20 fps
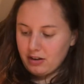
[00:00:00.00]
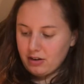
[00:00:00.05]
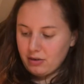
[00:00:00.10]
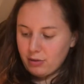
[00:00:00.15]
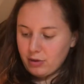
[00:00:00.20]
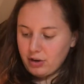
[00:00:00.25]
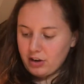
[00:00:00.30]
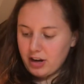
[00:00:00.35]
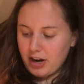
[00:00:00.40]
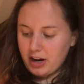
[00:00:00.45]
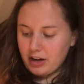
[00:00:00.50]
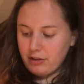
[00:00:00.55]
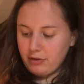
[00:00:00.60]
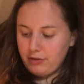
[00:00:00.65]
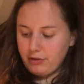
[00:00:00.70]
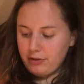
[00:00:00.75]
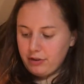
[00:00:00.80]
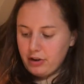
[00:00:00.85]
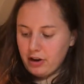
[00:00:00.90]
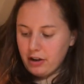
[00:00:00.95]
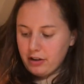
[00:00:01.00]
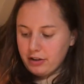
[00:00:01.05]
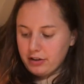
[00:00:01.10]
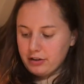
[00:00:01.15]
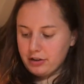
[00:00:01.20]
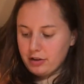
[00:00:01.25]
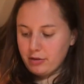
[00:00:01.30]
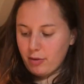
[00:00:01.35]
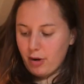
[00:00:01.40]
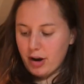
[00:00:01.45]
When you're adding food coloring
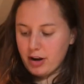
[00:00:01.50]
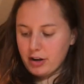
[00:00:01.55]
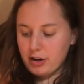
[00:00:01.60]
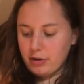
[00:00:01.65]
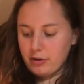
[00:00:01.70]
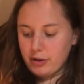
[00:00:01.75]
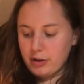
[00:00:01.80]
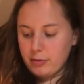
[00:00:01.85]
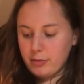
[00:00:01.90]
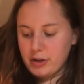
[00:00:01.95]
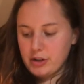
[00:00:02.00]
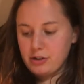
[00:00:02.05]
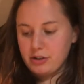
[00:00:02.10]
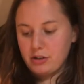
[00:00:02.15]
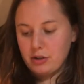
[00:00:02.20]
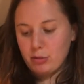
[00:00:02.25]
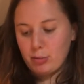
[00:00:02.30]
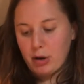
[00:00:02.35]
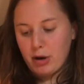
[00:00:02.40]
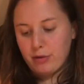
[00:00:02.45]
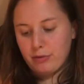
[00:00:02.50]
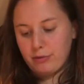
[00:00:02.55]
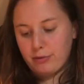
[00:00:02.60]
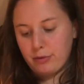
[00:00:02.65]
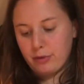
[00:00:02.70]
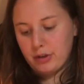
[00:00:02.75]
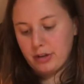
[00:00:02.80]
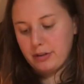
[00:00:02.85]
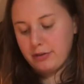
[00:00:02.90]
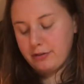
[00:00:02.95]
to your water, you only want to do about
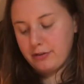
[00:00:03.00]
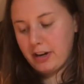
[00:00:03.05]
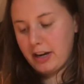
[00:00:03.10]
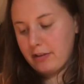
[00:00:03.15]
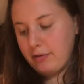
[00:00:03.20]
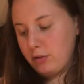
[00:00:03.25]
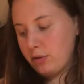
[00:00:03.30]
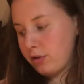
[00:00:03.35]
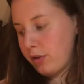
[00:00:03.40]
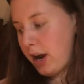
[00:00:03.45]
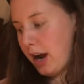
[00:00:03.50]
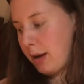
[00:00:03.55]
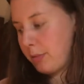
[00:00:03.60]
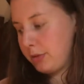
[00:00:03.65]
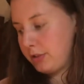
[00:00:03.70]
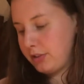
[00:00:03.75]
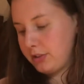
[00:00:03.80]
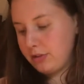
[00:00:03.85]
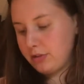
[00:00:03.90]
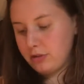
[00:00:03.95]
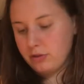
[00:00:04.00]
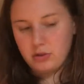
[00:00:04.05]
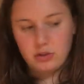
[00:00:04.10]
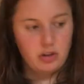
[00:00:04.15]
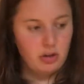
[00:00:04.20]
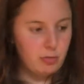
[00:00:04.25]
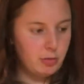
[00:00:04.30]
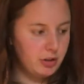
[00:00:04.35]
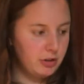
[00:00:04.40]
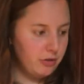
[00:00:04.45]
4 or 5 drops.
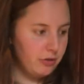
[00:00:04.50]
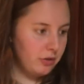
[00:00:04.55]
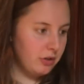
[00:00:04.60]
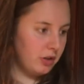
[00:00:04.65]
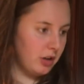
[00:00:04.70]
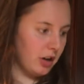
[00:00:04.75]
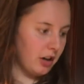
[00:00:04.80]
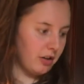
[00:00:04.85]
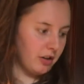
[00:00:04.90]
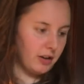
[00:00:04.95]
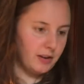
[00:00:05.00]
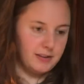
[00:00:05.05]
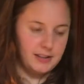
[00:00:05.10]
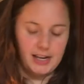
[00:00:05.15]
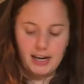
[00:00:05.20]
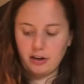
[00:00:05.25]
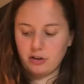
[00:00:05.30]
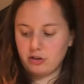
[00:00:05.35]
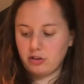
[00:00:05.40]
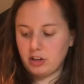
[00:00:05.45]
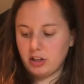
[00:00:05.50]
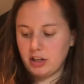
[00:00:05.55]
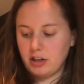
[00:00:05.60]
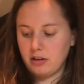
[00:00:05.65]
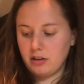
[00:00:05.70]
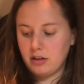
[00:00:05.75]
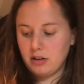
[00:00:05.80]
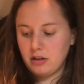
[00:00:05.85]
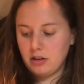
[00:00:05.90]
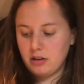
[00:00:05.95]
Too much food coloring is
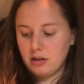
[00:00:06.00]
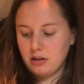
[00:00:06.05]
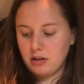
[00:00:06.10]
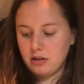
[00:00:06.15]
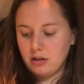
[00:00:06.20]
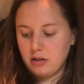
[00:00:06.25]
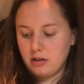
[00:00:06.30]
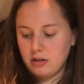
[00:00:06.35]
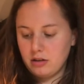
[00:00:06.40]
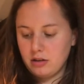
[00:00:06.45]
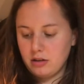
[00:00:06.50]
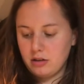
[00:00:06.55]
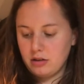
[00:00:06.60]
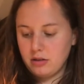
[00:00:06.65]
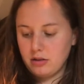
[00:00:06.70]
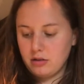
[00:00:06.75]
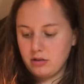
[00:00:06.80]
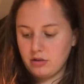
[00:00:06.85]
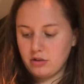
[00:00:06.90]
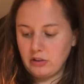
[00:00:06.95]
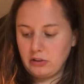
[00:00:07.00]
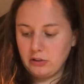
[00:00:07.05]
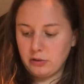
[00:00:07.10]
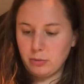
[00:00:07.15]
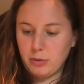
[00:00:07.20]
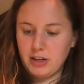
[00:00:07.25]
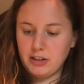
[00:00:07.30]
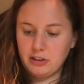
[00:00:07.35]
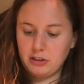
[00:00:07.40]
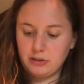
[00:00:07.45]
actually just a
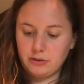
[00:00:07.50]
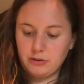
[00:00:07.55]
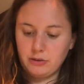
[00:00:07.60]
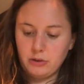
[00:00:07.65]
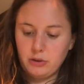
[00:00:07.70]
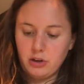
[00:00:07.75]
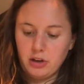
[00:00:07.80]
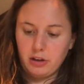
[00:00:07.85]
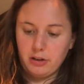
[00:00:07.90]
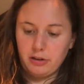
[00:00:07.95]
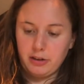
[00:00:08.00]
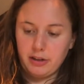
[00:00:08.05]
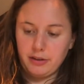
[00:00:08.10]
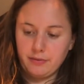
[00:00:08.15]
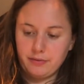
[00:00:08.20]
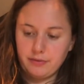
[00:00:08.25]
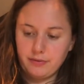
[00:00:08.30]
waste of food coloring.